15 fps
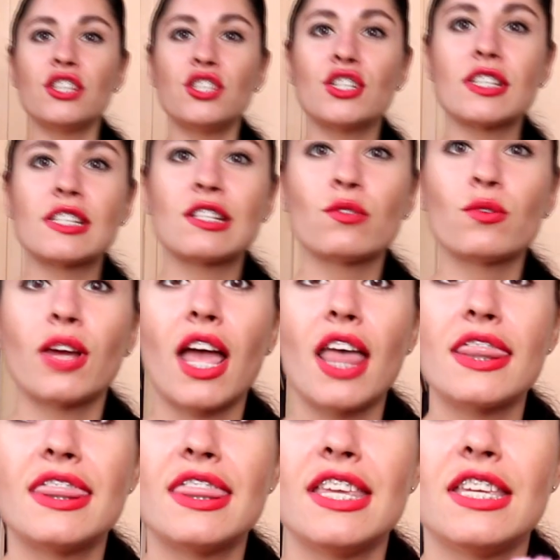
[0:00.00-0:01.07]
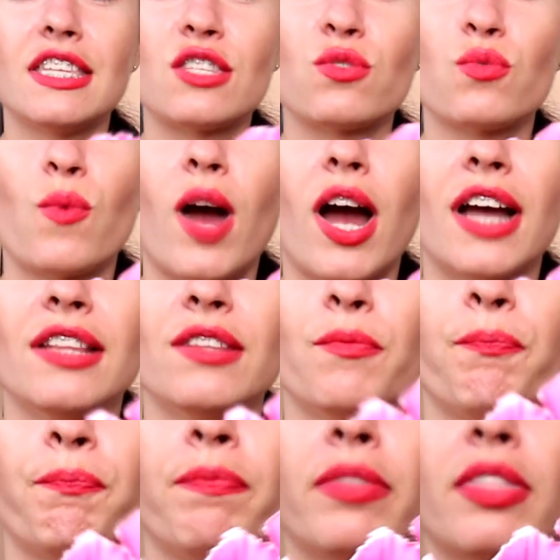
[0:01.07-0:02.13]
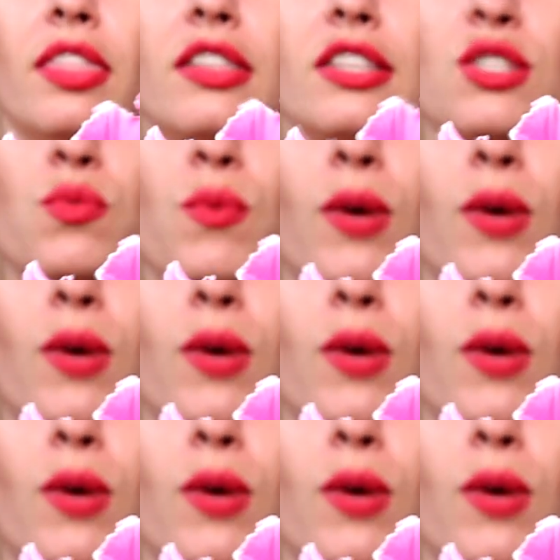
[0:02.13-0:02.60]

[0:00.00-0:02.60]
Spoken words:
Just look at this one. This